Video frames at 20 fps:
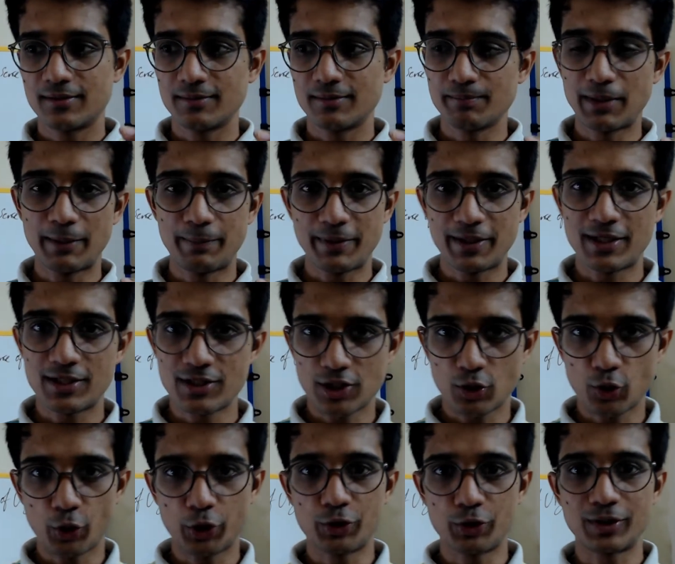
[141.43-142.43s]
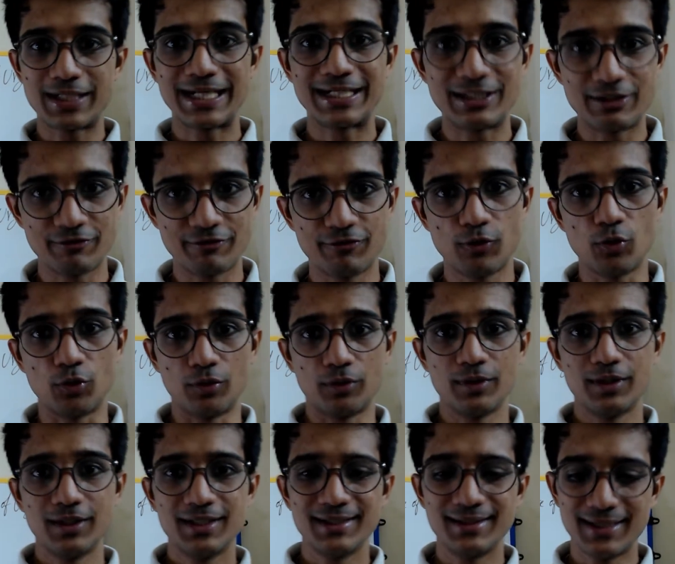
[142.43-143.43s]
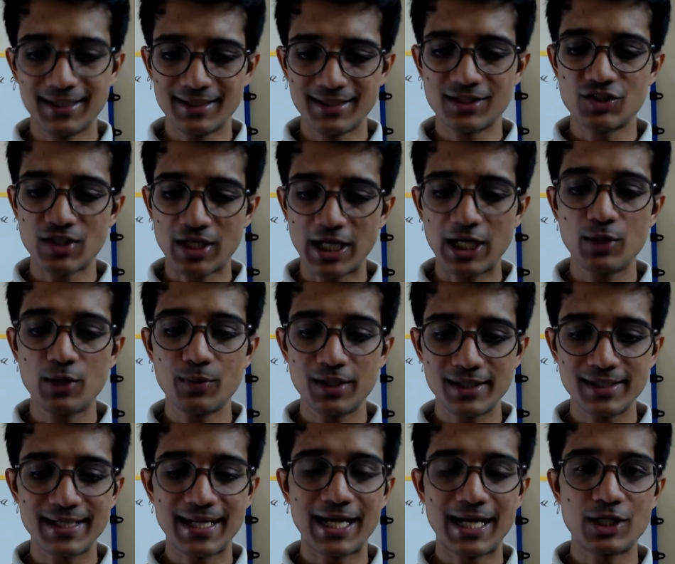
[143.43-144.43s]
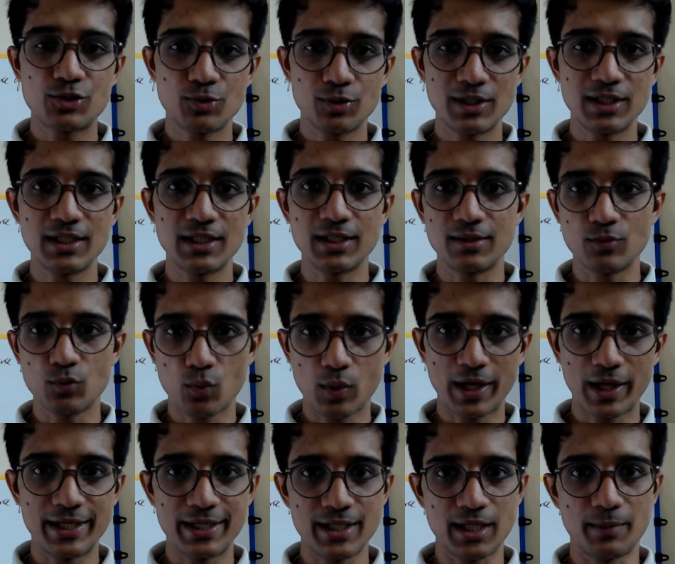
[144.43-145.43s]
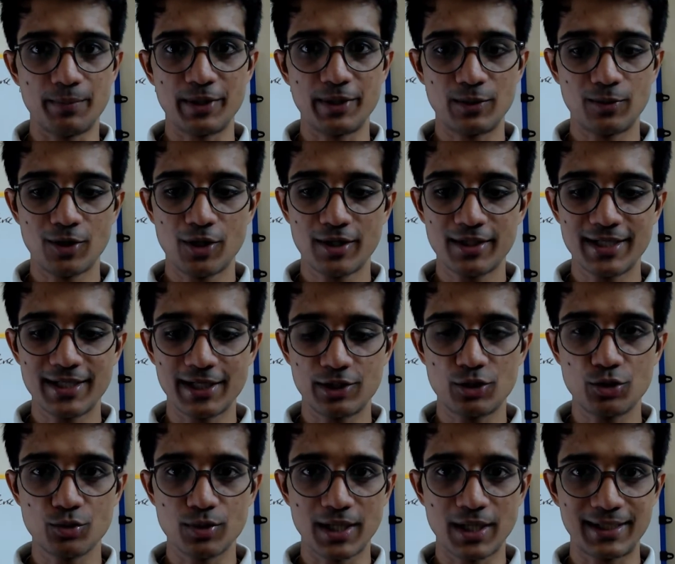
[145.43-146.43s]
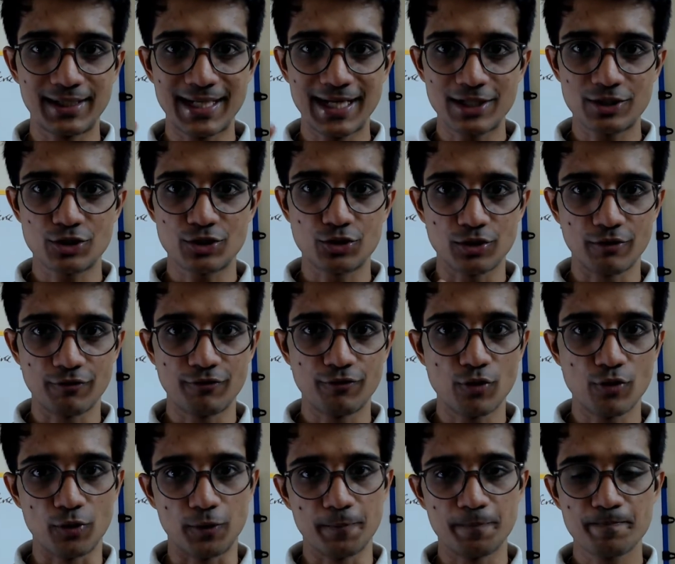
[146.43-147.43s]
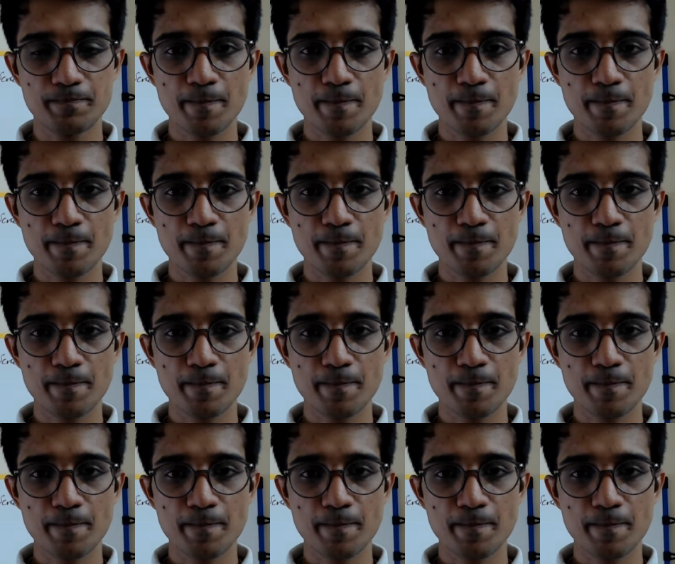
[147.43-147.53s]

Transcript: my parents are going to get the phone, then the child will gradually wind up. It will not get too attached to the phone.